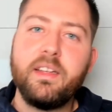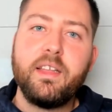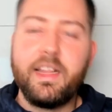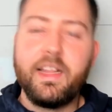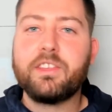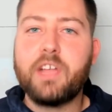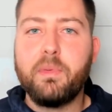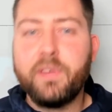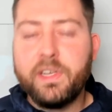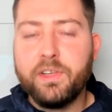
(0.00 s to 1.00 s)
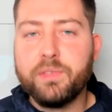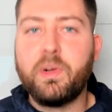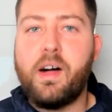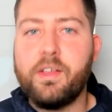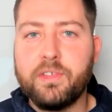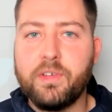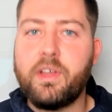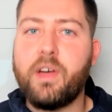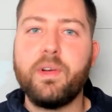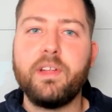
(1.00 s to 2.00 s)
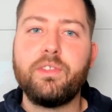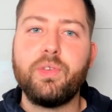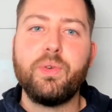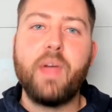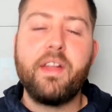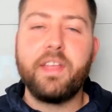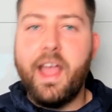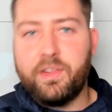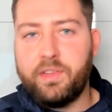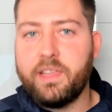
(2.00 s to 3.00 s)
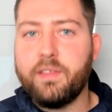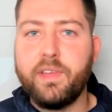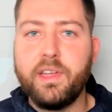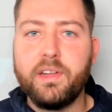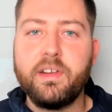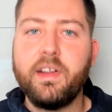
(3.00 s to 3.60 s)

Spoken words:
In the next couple of videos, we'll also go into how to calculate the VIG,